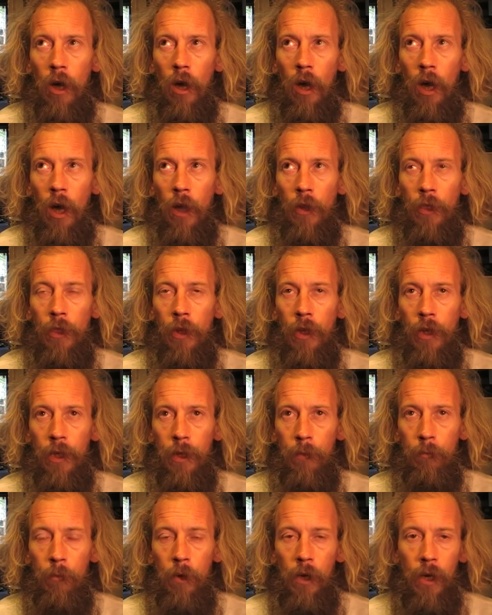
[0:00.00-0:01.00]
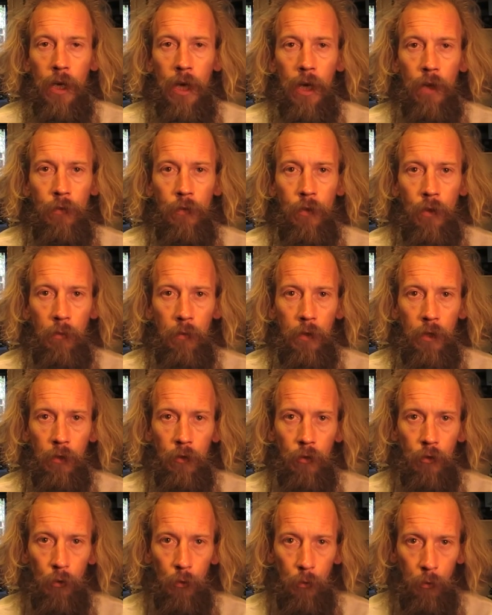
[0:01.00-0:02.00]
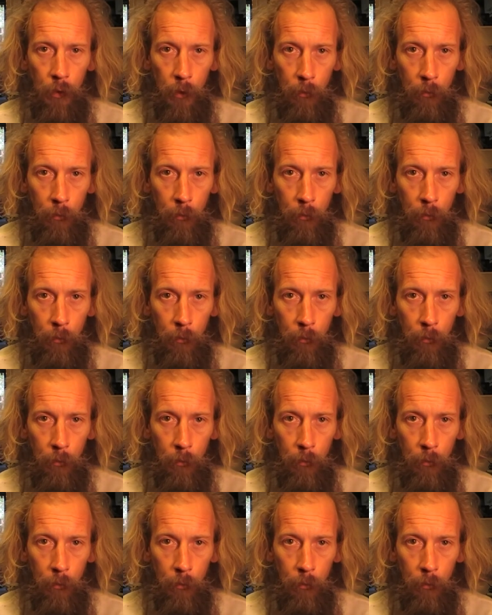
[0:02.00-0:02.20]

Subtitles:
I think it might have something to do with the